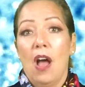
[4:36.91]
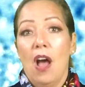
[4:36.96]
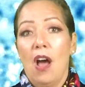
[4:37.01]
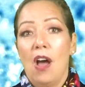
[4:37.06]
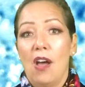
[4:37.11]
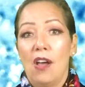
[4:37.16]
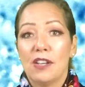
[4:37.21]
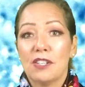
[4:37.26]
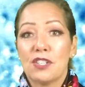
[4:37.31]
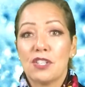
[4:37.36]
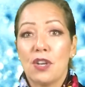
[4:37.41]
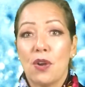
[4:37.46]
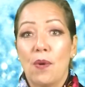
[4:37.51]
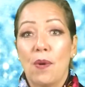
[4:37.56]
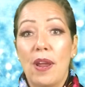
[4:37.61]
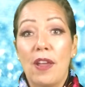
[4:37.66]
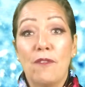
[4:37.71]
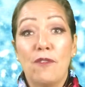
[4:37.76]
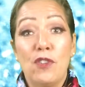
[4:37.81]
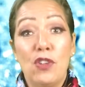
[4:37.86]
Also,
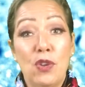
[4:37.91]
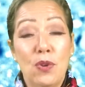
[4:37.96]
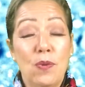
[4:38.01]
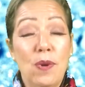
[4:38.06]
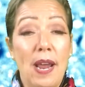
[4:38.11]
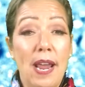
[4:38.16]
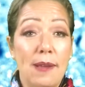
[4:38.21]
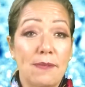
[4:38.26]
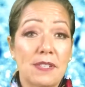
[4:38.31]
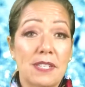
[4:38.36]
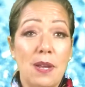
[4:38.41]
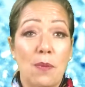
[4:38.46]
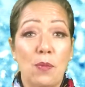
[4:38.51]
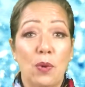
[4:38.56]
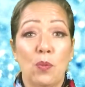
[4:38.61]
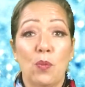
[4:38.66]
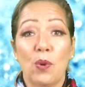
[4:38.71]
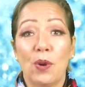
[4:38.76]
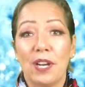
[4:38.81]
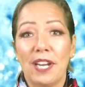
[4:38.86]
if you have someone
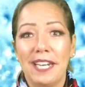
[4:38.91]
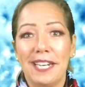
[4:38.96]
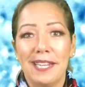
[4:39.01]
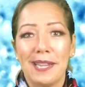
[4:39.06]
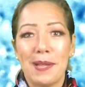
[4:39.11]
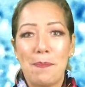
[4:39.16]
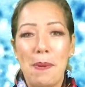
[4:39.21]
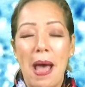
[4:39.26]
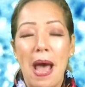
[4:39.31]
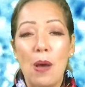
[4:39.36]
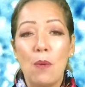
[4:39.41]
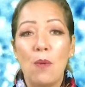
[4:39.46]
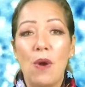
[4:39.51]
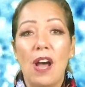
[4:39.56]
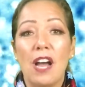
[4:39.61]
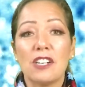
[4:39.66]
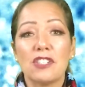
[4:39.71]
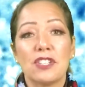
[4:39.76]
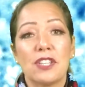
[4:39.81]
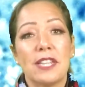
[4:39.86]
working in the pot
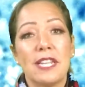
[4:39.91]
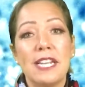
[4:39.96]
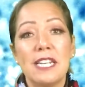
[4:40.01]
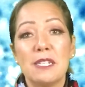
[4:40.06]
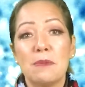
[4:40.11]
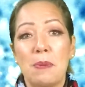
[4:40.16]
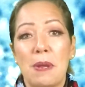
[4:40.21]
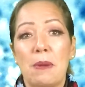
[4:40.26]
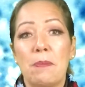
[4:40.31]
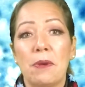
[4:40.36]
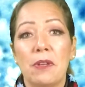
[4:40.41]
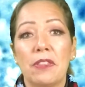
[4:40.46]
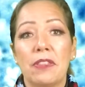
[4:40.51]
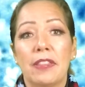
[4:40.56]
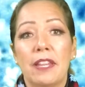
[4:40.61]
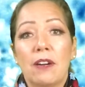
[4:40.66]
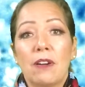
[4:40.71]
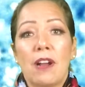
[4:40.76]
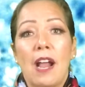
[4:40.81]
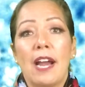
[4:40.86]
wash, these people,
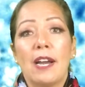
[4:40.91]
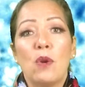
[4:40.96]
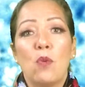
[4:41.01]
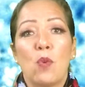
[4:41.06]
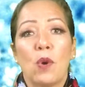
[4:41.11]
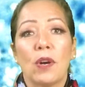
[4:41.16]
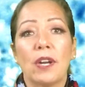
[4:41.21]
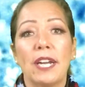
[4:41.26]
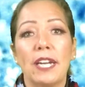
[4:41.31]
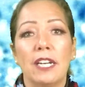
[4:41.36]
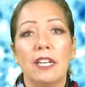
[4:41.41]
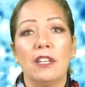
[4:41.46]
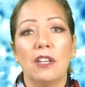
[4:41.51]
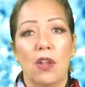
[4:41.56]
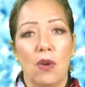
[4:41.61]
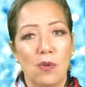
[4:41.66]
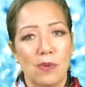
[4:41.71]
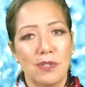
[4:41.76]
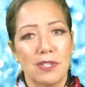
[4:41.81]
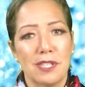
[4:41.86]
they're kind of working
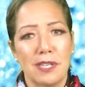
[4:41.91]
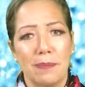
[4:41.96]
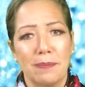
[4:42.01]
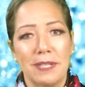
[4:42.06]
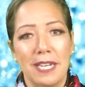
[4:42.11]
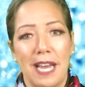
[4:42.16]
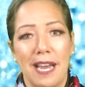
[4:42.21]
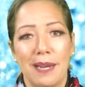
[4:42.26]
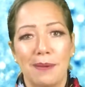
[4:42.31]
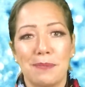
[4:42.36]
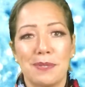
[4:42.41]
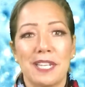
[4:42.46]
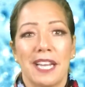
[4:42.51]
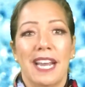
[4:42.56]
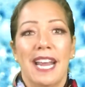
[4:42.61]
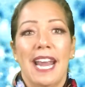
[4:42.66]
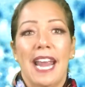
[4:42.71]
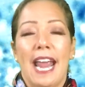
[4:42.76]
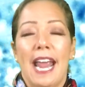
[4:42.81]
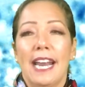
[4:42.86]
alone sometimes.
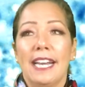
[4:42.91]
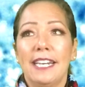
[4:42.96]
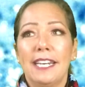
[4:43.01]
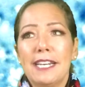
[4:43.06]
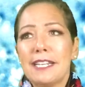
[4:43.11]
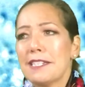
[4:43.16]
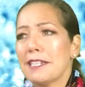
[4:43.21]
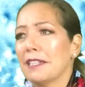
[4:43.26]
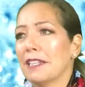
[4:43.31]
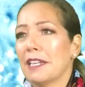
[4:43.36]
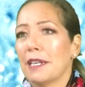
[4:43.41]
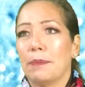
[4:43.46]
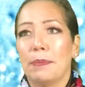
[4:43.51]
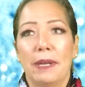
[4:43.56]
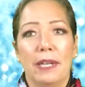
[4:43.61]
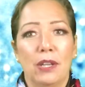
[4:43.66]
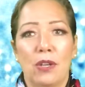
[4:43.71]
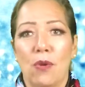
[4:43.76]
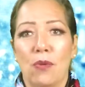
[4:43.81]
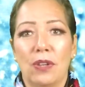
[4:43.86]
And it is a little
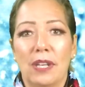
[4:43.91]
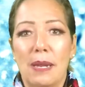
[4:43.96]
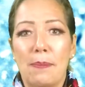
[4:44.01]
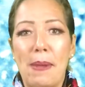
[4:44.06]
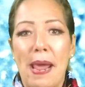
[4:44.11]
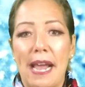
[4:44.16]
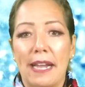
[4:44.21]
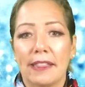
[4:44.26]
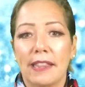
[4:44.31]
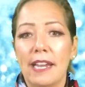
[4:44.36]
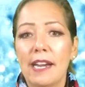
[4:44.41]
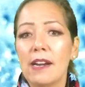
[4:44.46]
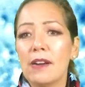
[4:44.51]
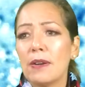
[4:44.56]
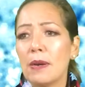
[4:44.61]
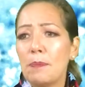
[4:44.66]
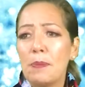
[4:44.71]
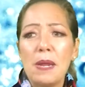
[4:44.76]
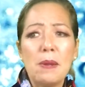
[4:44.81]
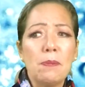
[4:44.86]
bit lonely back there,
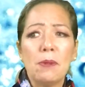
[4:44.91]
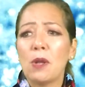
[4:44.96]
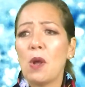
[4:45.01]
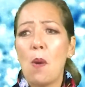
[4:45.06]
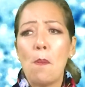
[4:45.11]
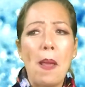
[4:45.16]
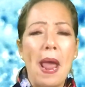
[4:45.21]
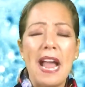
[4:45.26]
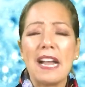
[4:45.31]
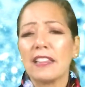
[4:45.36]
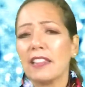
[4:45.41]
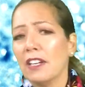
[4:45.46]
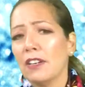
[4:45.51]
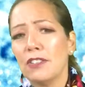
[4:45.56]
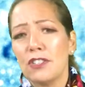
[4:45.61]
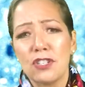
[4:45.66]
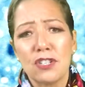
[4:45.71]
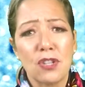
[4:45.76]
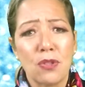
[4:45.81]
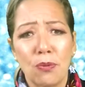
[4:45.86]
and people go back there and
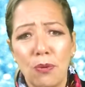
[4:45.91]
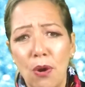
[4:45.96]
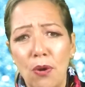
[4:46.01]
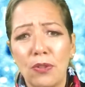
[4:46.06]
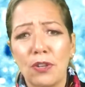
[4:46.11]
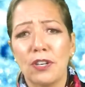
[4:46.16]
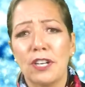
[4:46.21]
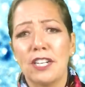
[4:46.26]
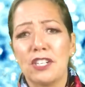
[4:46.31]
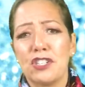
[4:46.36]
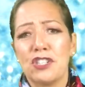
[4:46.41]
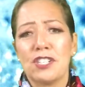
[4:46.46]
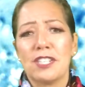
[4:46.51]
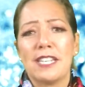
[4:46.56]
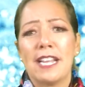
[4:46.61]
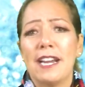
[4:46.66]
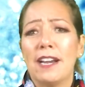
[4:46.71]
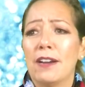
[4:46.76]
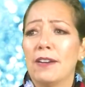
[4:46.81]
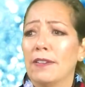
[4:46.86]
just throw their dishes
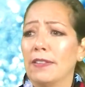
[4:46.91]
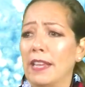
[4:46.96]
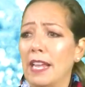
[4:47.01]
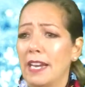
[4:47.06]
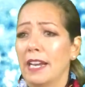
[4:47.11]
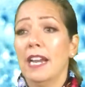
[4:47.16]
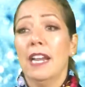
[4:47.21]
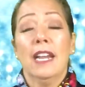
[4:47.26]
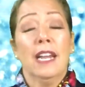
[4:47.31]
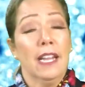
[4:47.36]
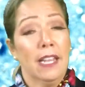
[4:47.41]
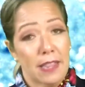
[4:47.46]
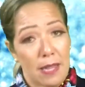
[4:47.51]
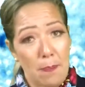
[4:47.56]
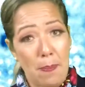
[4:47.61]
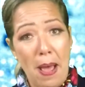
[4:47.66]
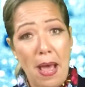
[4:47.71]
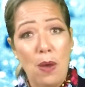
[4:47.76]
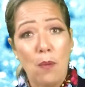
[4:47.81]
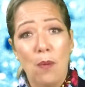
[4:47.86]
there, and then the
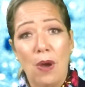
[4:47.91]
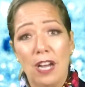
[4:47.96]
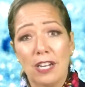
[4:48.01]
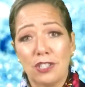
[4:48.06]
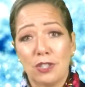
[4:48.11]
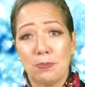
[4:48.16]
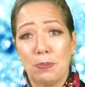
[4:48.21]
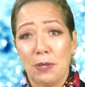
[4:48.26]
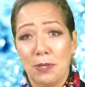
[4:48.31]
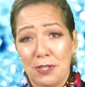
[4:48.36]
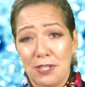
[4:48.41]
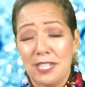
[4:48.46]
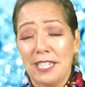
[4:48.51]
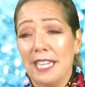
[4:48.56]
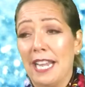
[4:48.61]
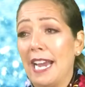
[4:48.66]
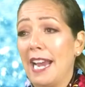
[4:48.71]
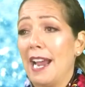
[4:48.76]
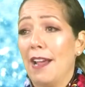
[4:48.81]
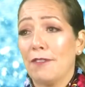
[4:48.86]
pot wash person,
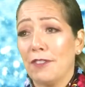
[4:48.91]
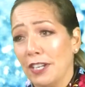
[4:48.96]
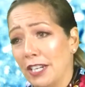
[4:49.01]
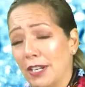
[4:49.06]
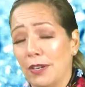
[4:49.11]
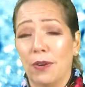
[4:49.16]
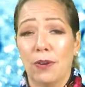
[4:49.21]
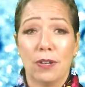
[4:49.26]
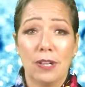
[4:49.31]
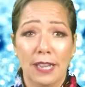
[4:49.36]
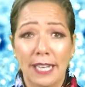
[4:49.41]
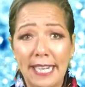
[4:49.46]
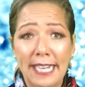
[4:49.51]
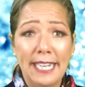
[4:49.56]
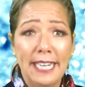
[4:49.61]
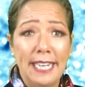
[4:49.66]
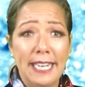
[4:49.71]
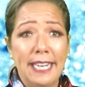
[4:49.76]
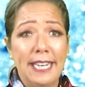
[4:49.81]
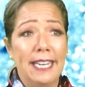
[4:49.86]
they have to, clean
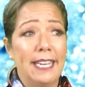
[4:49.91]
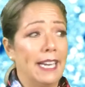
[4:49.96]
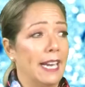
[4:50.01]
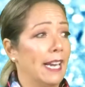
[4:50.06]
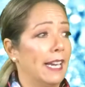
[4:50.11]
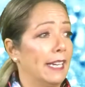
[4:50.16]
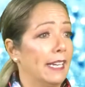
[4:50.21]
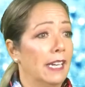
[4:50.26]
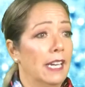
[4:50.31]
it. And